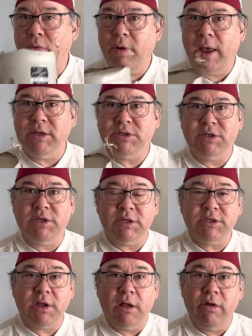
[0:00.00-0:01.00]
has
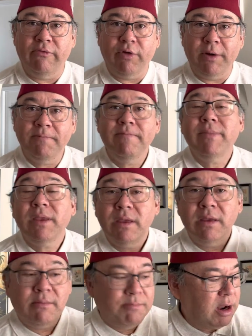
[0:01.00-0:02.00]
dust all over it,
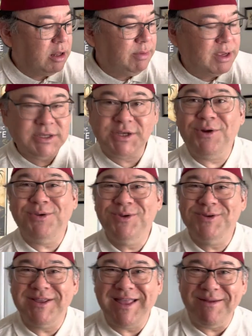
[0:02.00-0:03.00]
partly because I don't
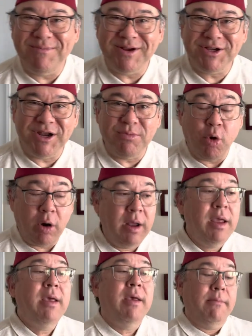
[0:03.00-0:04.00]
use it that much anymore.
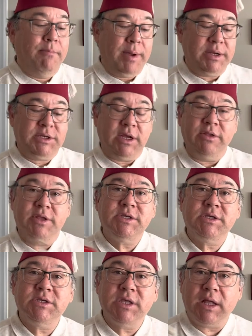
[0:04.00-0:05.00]
But uh, this
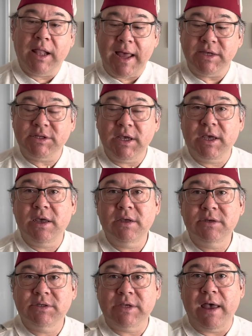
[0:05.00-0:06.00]
is the classic
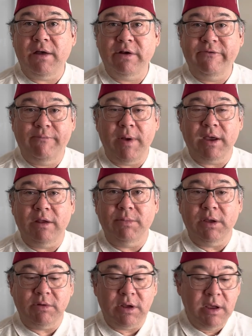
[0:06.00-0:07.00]
sound of bucket
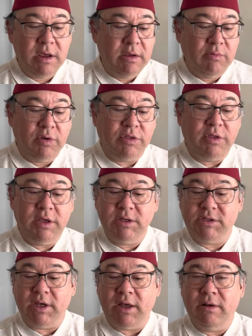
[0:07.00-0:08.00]
mute with
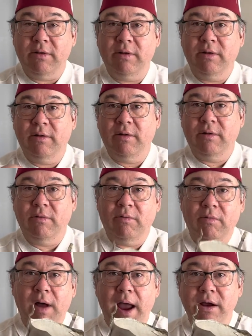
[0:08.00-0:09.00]
these uh,
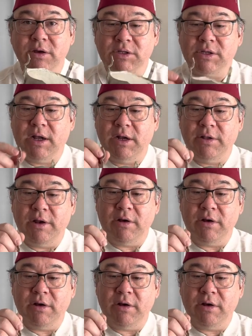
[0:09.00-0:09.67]
wires on it that are